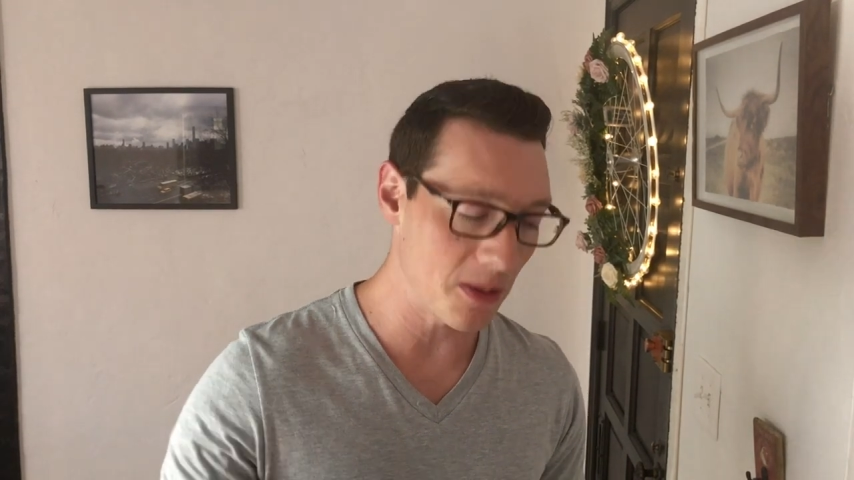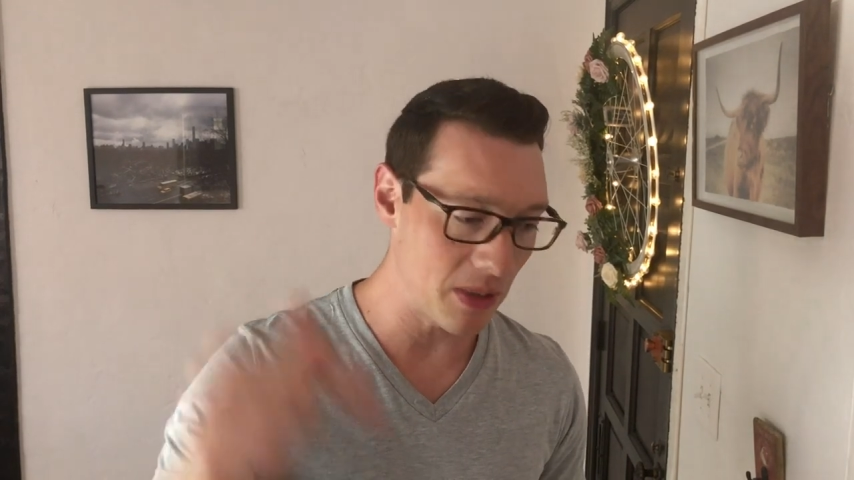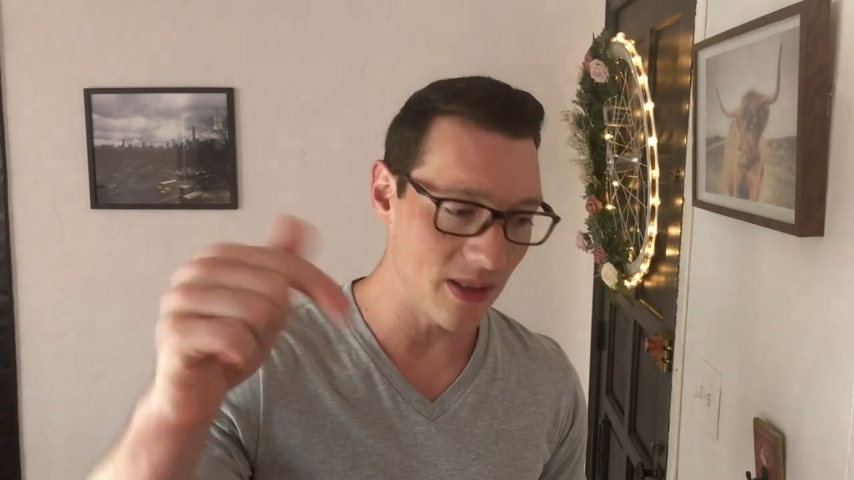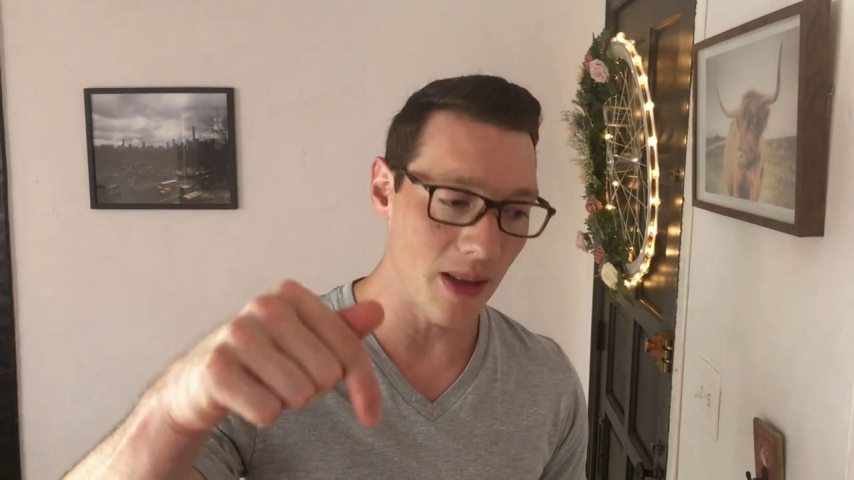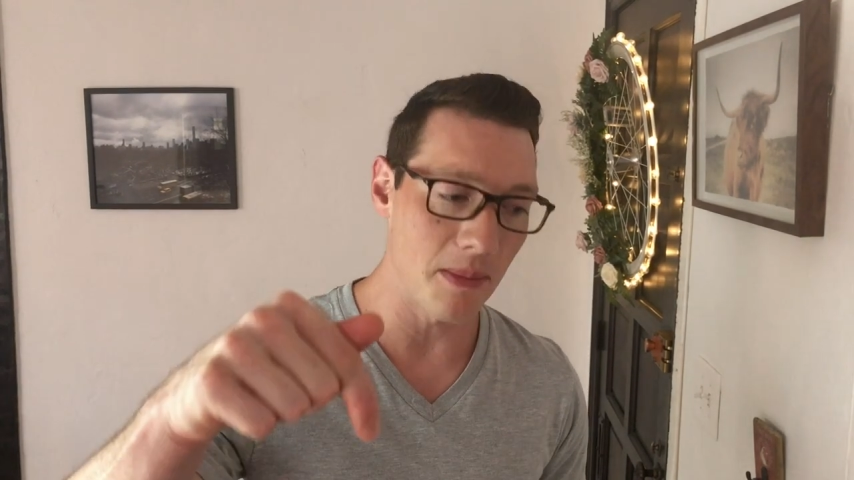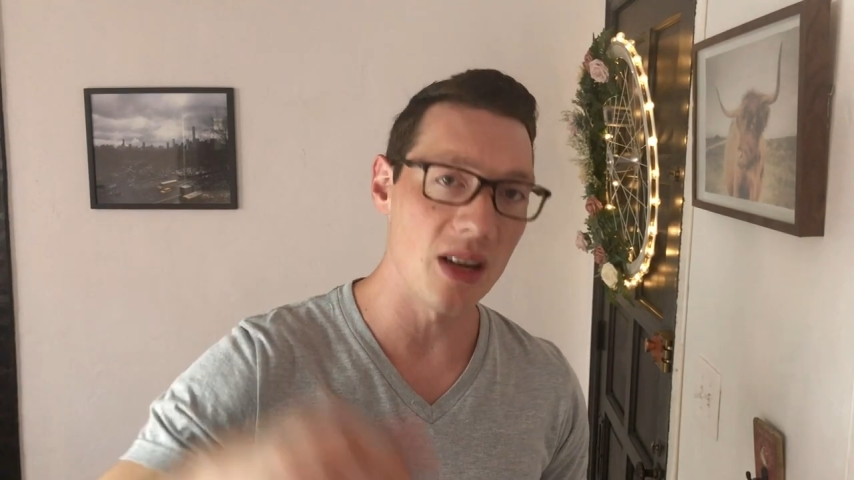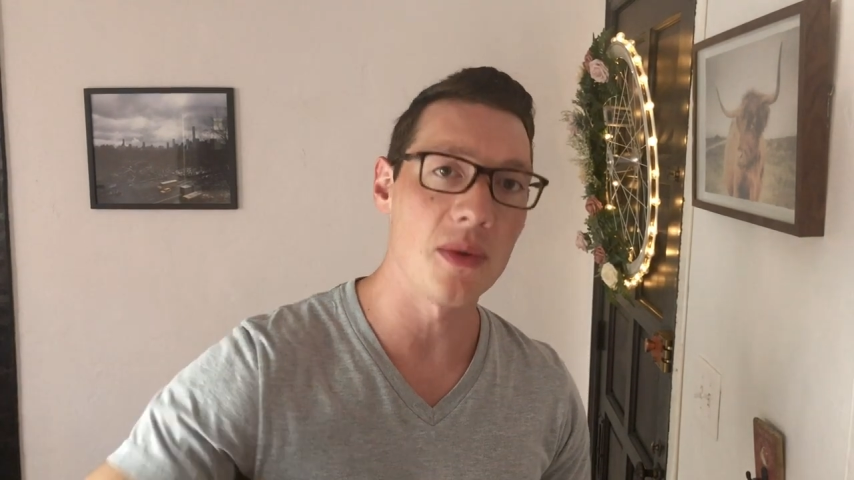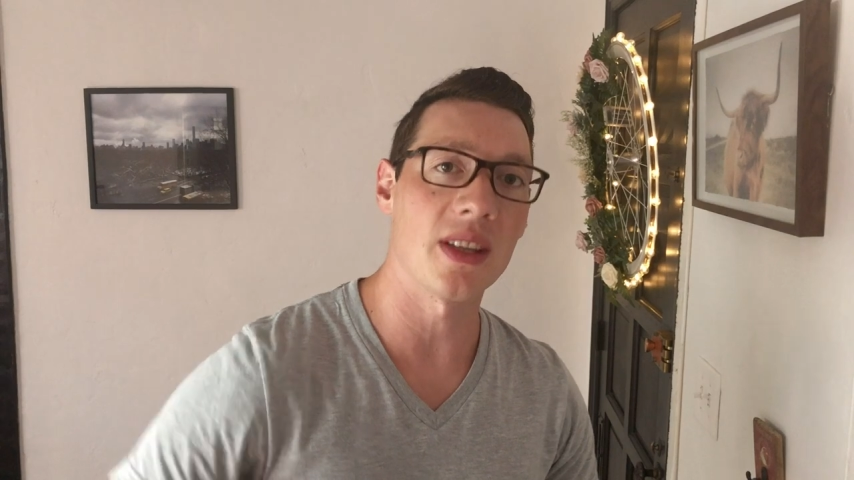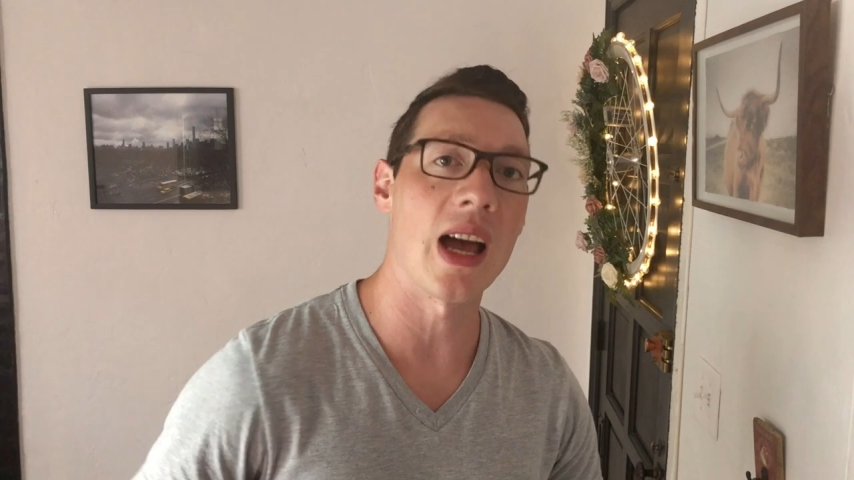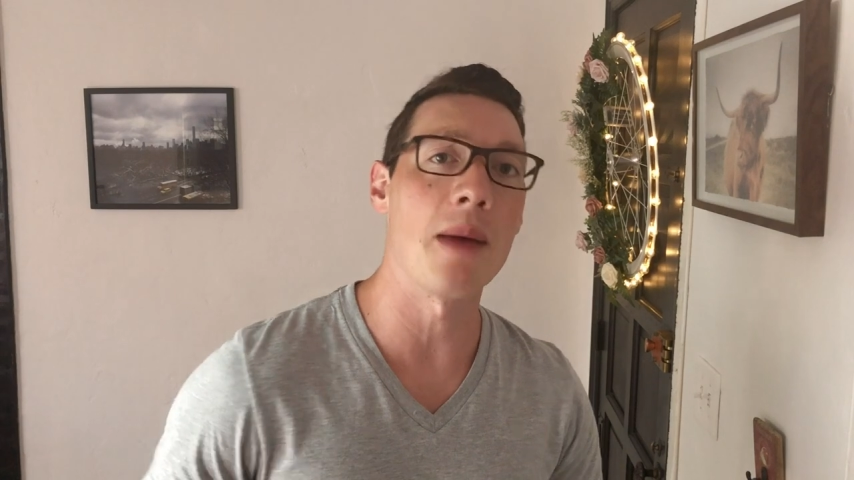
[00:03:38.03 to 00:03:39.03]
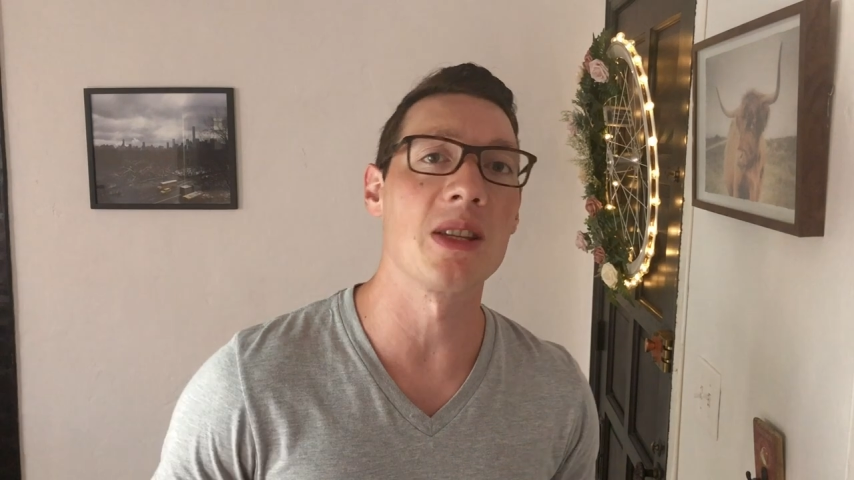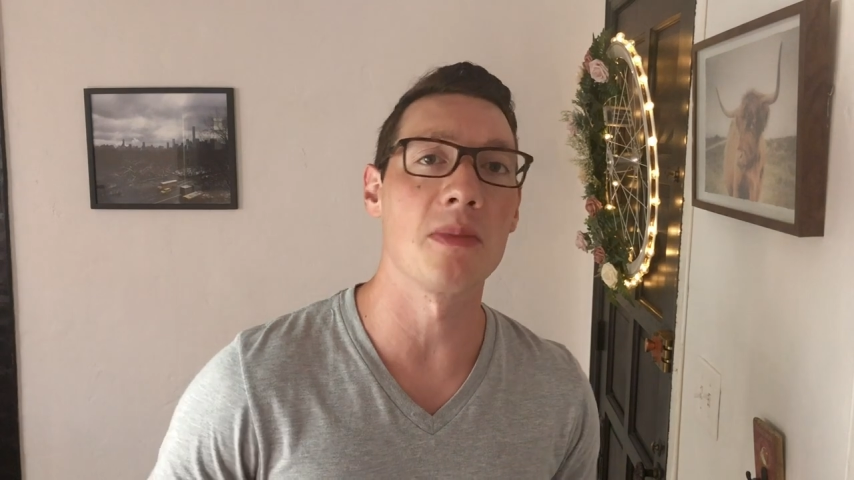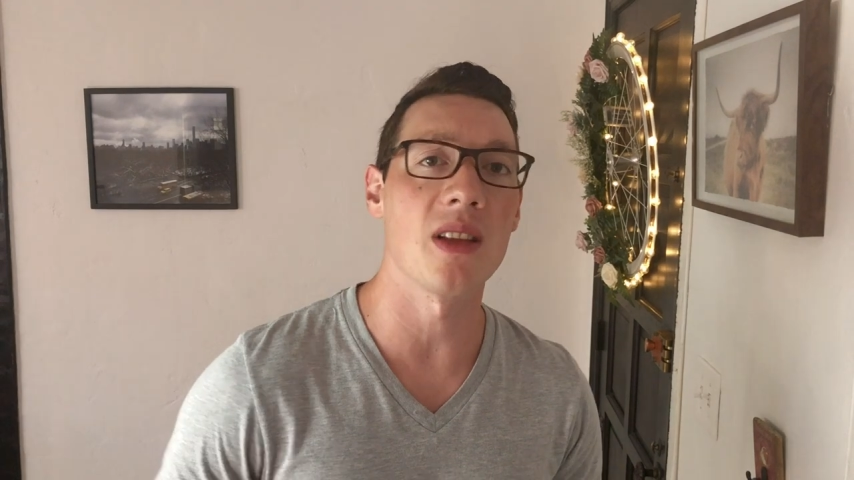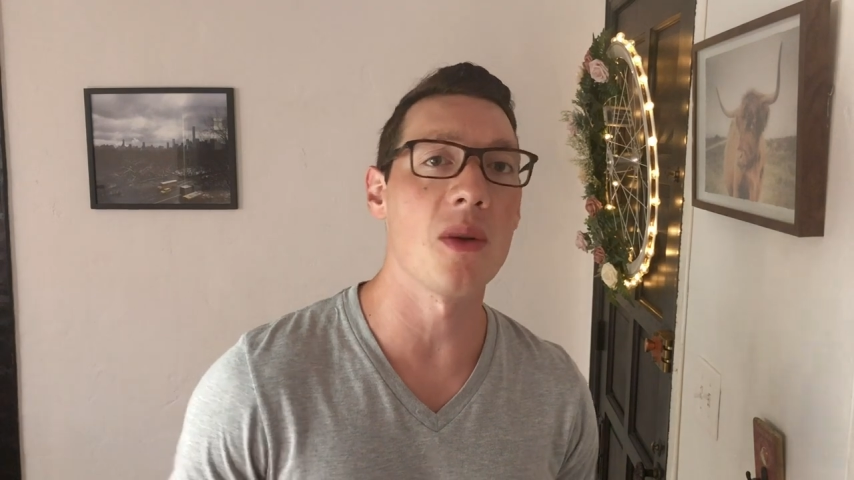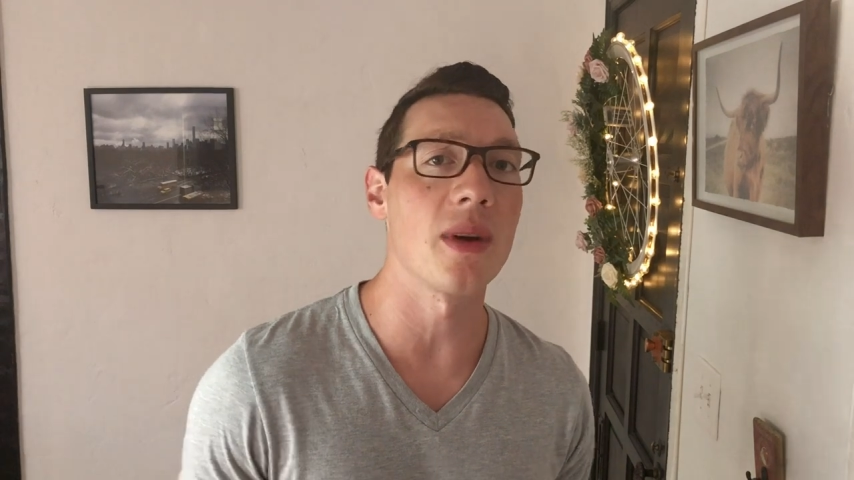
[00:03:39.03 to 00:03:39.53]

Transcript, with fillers: please let me know in the comments below.